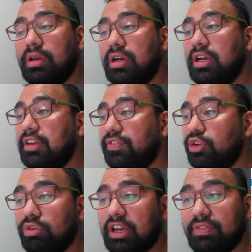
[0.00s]
If you
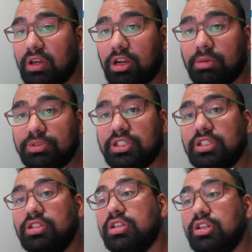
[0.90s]
don't have that
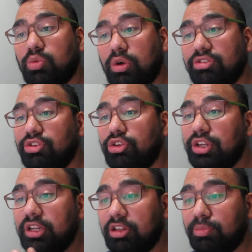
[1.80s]
option, Western
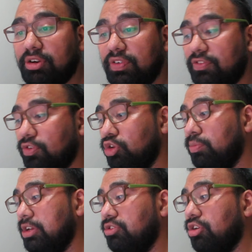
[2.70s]
Union is perfect for you,
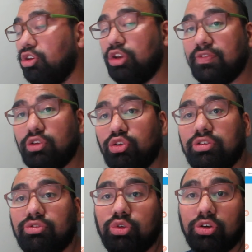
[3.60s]
because all you have to do
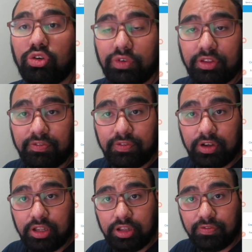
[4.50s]
is do it over
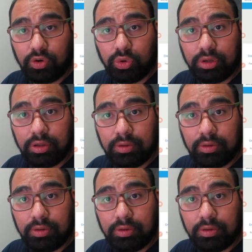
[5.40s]
the phone.